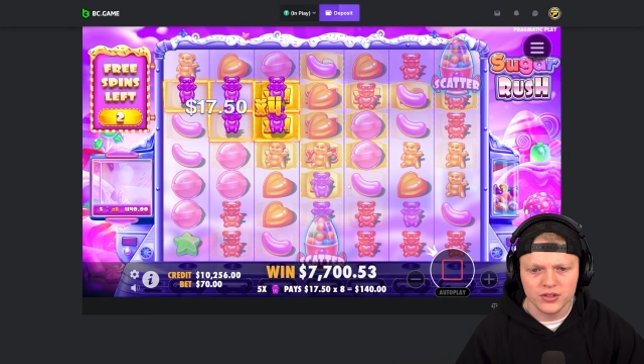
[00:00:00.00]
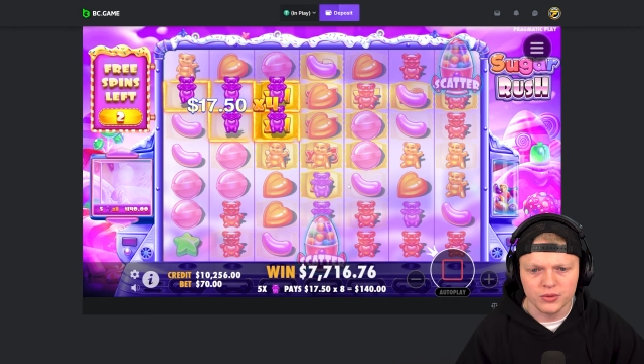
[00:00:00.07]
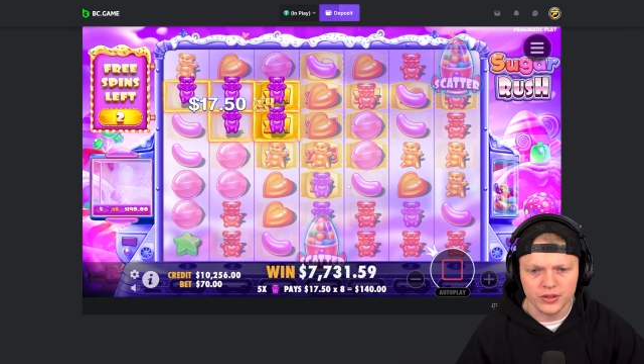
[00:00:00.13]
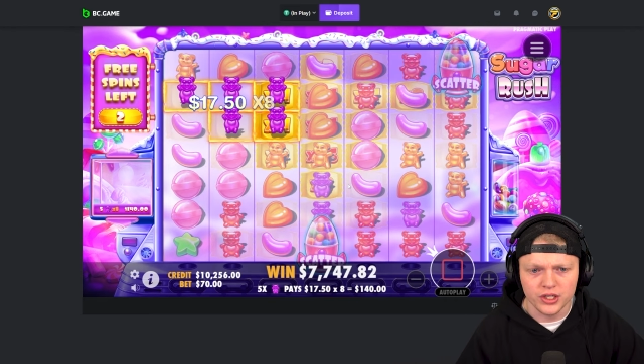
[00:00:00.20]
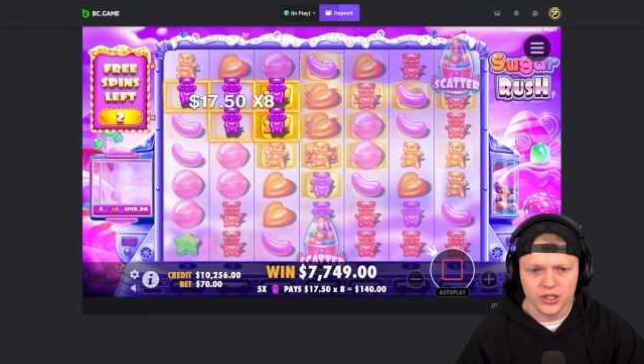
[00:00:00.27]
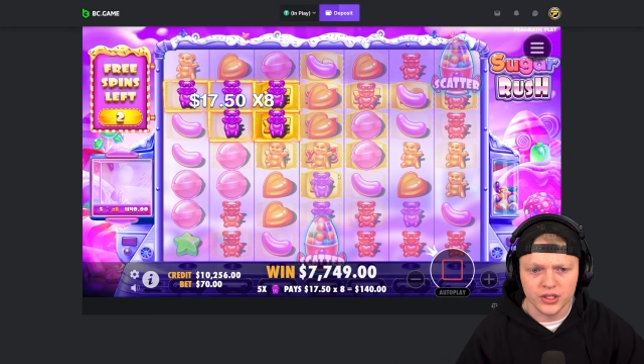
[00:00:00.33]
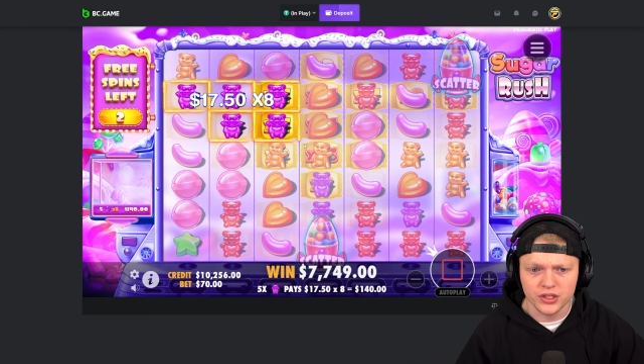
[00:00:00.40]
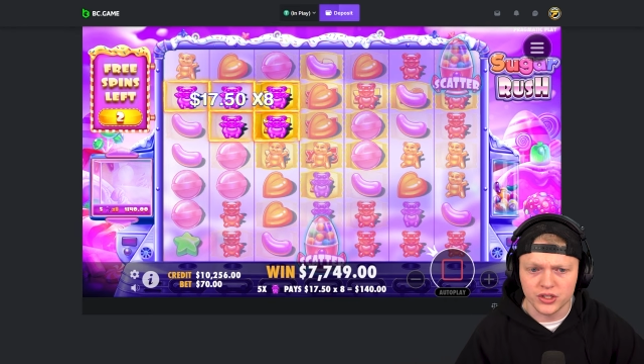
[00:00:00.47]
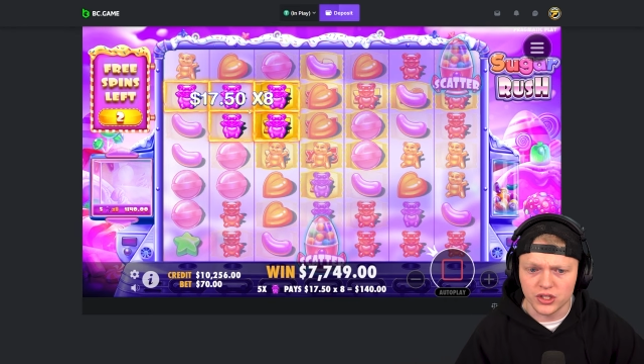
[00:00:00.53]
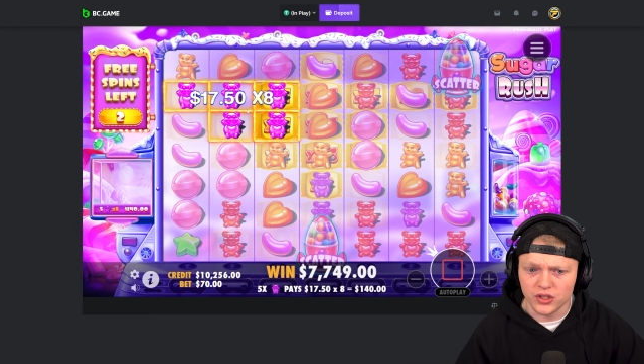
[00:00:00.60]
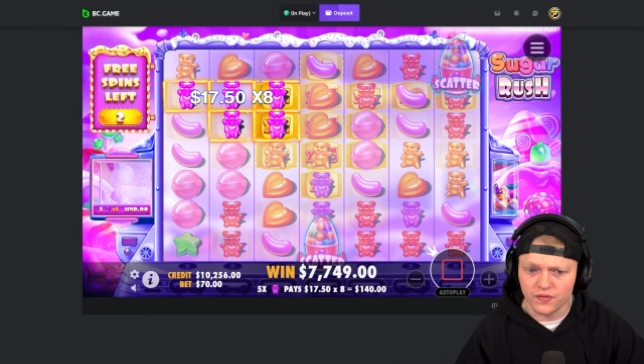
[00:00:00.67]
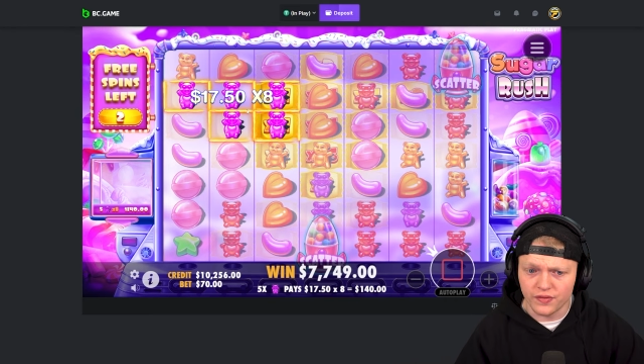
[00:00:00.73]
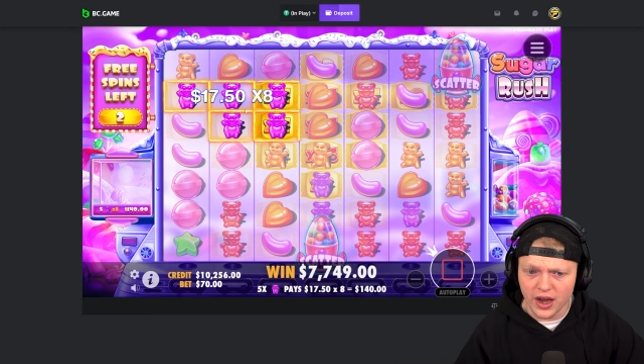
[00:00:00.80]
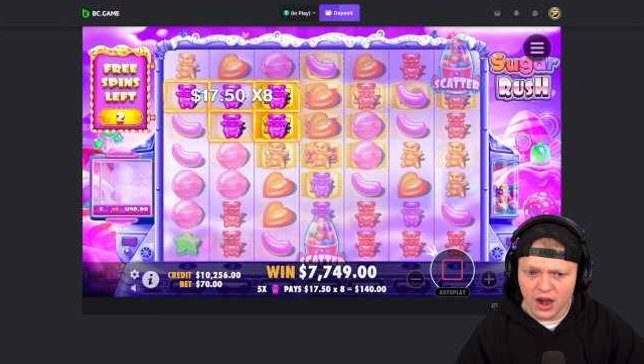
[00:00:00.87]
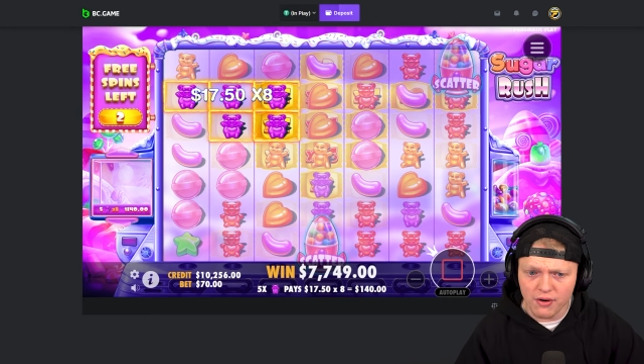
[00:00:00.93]
which is
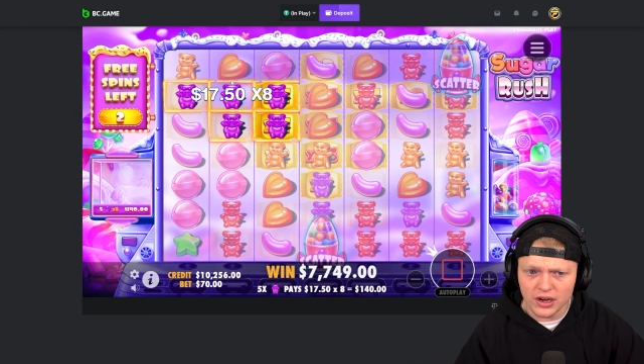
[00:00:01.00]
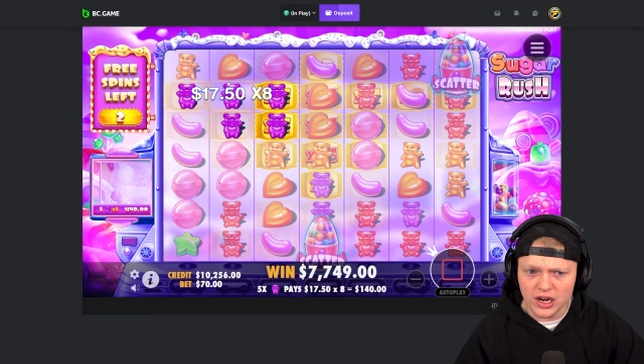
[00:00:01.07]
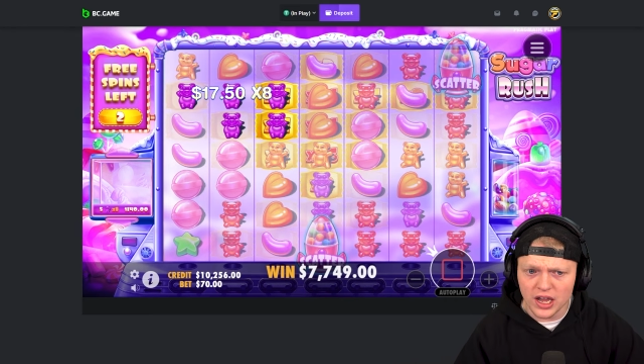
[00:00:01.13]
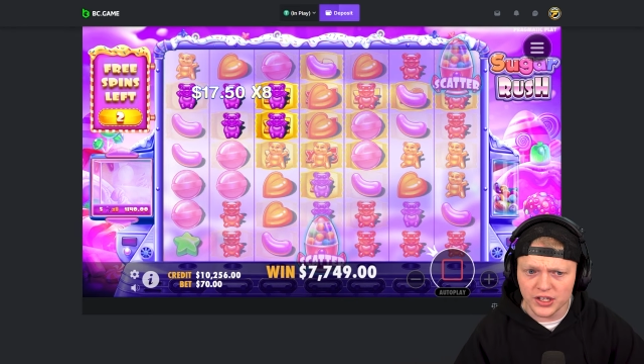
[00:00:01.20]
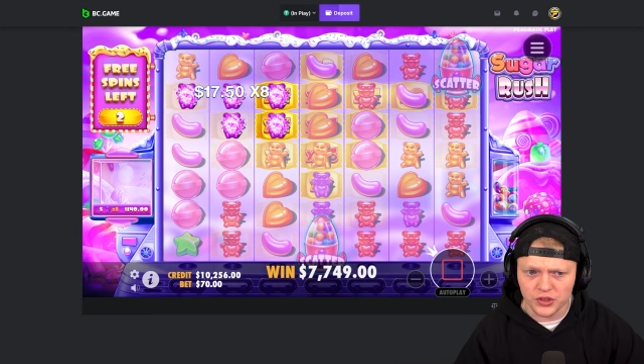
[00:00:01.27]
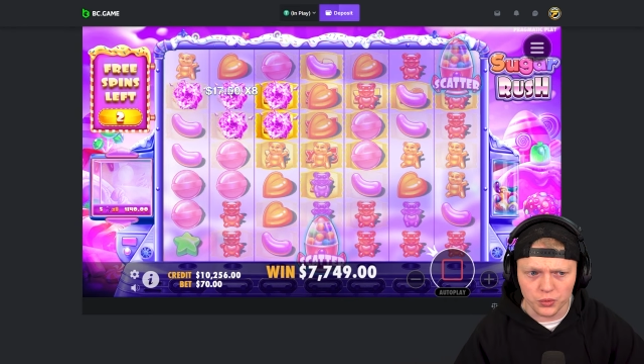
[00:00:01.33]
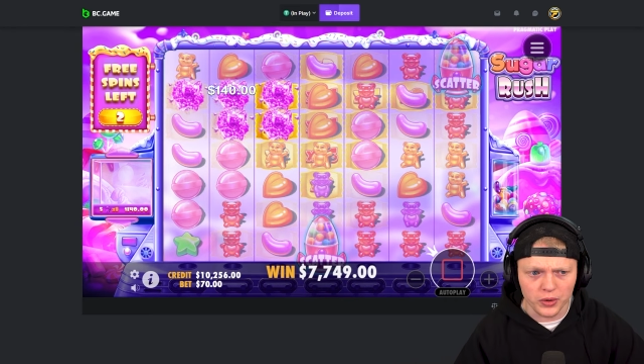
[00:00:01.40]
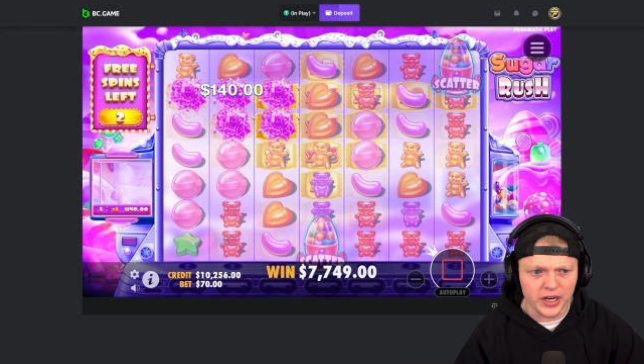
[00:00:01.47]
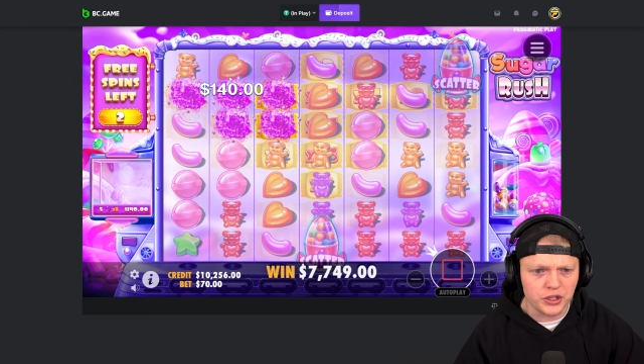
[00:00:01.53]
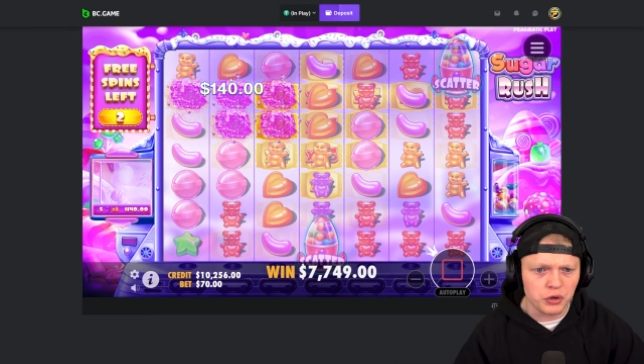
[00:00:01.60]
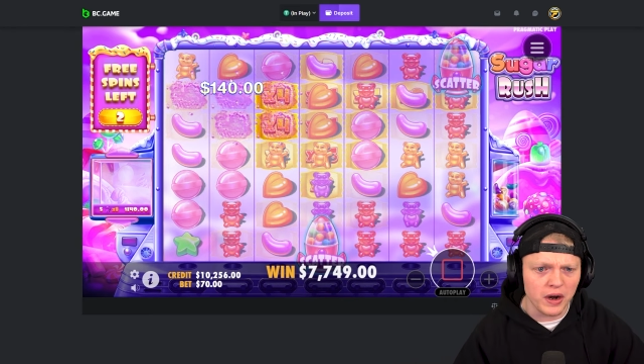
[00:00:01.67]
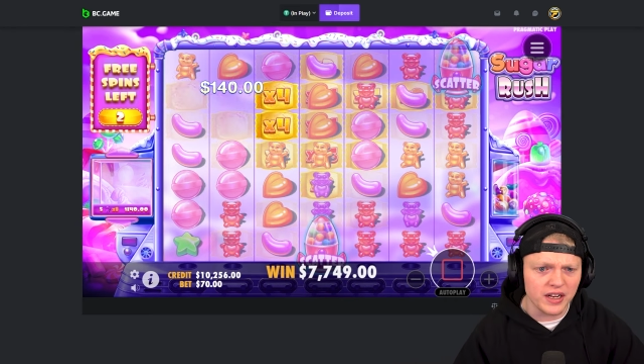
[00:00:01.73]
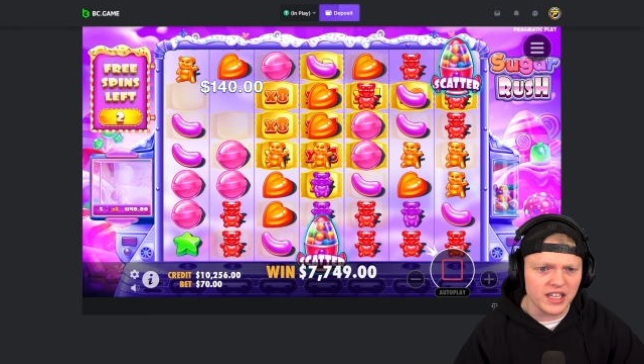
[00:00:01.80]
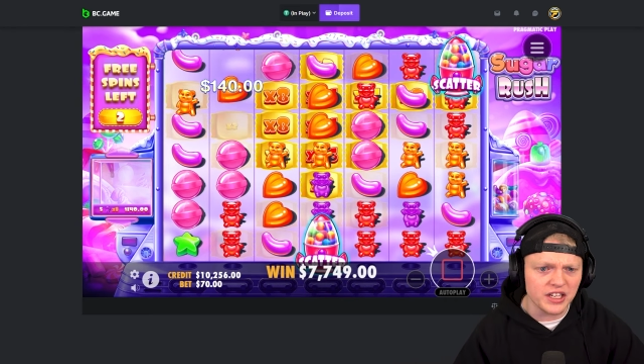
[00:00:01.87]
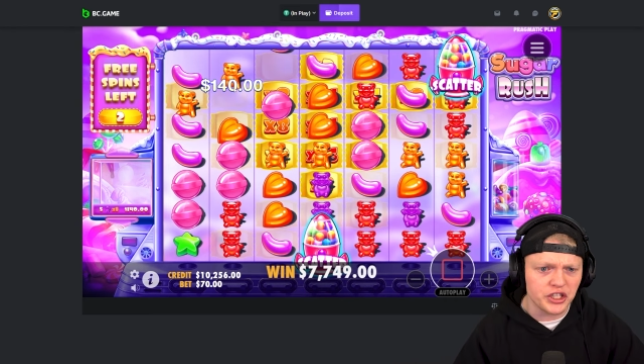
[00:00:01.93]
very nice.
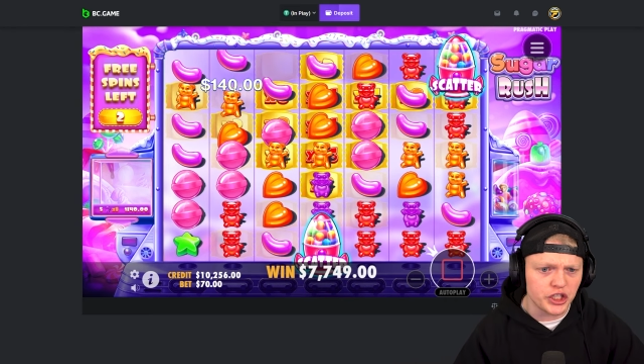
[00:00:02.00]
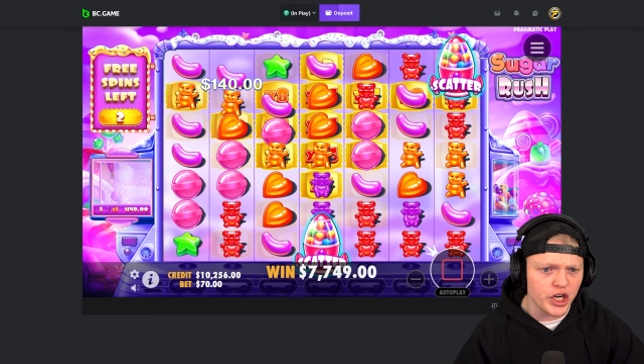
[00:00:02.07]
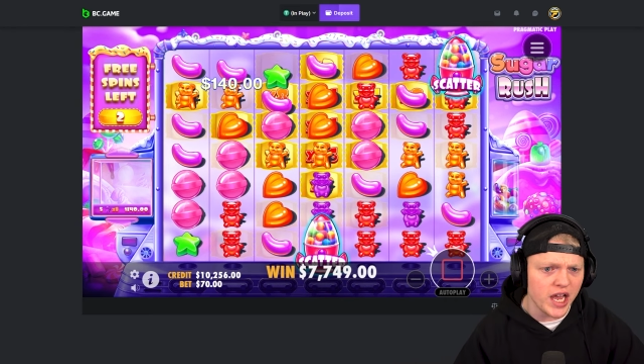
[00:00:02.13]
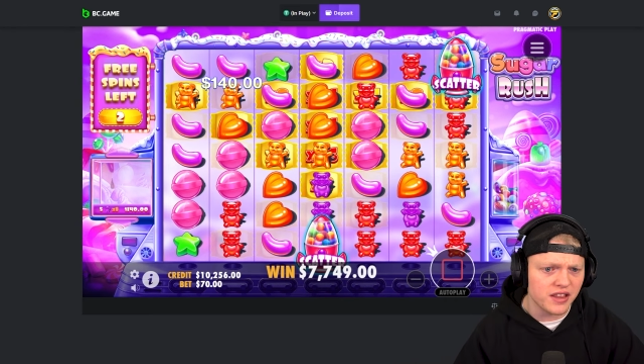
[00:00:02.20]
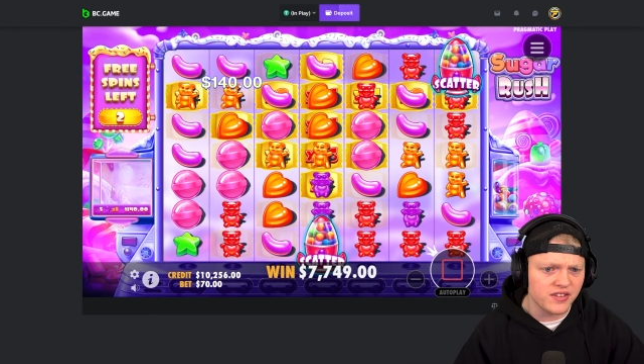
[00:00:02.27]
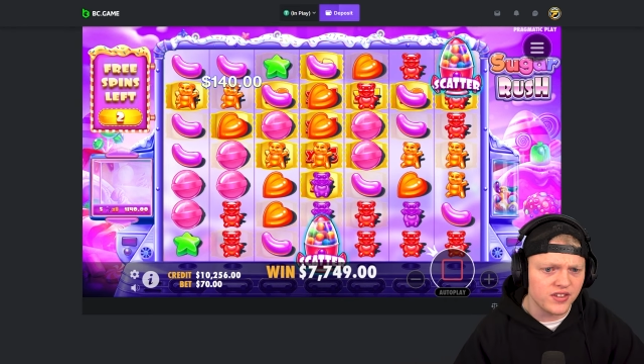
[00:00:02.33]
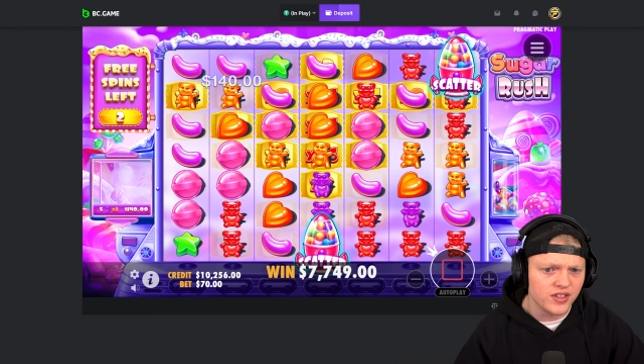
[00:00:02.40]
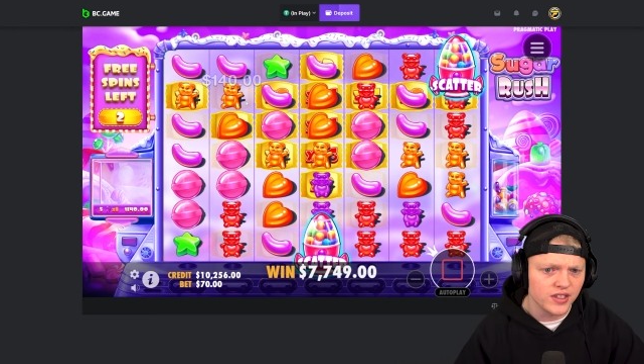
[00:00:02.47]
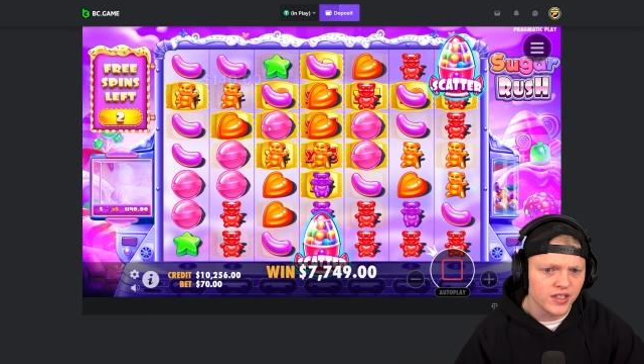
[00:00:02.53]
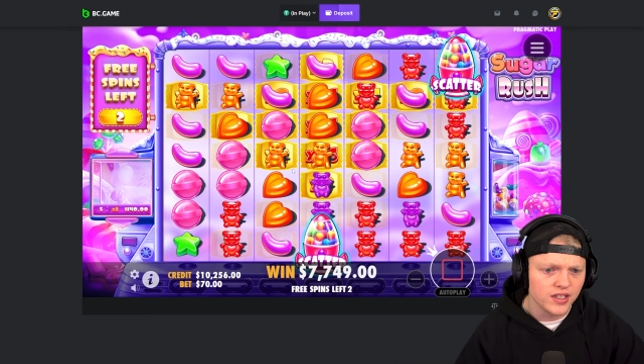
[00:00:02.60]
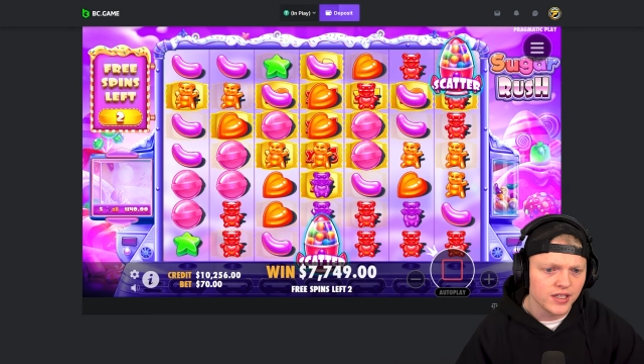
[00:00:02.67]
Retrig this shit!